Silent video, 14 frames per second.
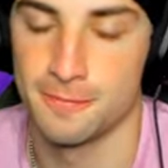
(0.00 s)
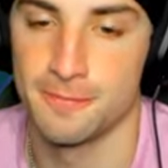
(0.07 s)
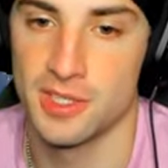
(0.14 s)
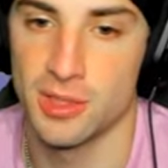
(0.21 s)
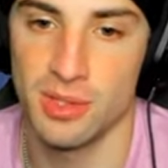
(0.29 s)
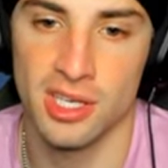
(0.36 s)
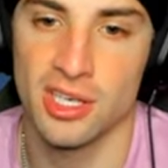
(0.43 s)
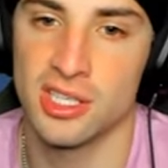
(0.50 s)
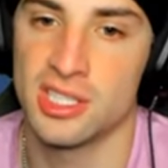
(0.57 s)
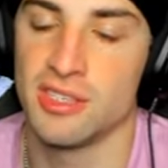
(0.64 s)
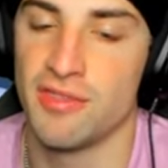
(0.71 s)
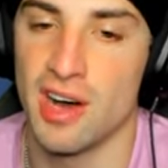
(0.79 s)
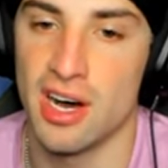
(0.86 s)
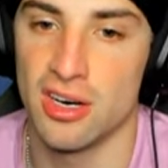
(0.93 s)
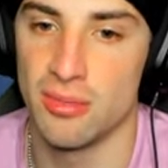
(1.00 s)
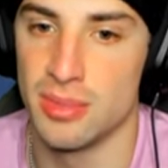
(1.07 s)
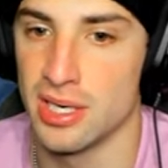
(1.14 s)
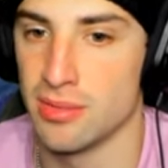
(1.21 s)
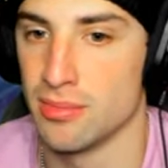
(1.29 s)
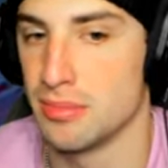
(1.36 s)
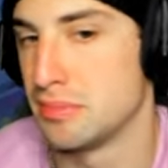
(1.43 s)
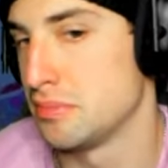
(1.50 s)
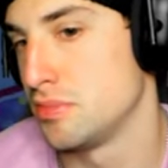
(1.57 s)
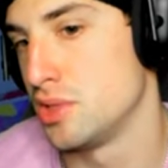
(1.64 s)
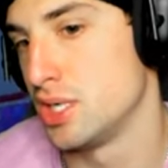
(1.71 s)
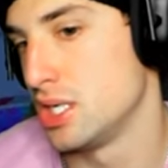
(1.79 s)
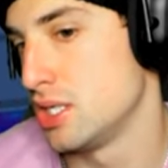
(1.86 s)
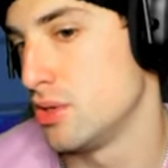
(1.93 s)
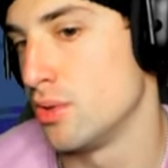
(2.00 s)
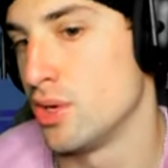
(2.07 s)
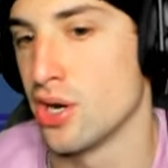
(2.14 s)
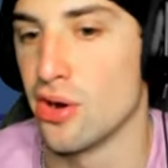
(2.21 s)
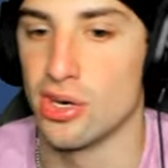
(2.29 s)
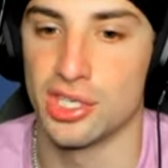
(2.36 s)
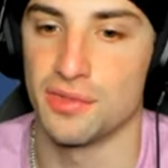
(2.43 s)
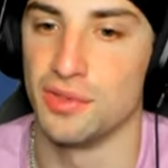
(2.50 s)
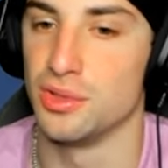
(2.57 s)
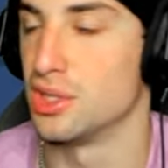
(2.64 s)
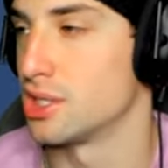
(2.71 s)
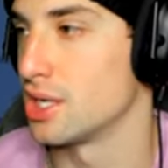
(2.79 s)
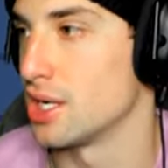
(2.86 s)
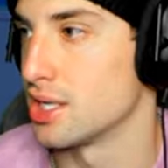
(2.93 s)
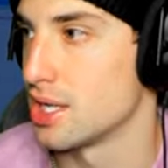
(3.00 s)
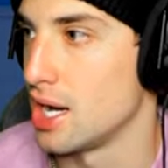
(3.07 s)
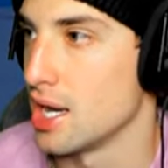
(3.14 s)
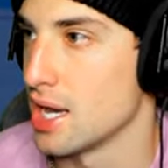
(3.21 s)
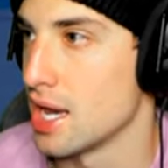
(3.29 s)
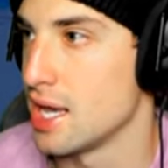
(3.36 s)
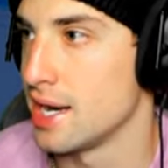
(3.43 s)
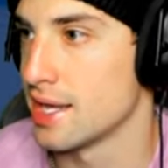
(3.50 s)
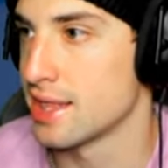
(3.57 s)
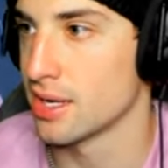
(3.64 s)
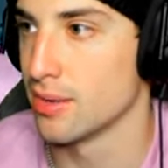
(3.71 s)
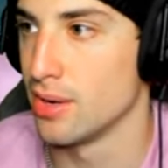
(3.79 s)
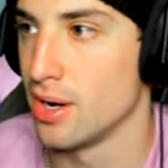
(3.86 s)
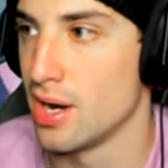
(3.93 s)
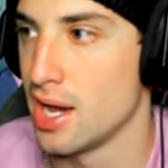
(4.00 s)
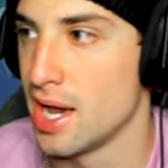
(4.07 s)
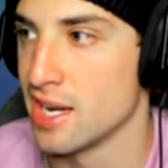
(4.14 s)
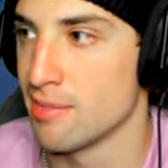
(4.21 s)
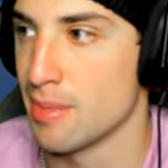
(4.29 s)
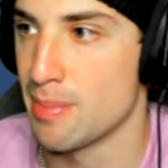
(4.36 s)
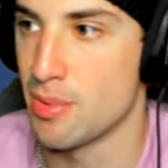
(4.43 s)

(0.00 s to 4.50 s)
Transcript: They're either going to see Follow Me or your Urshifu's just going to die. And I think any of my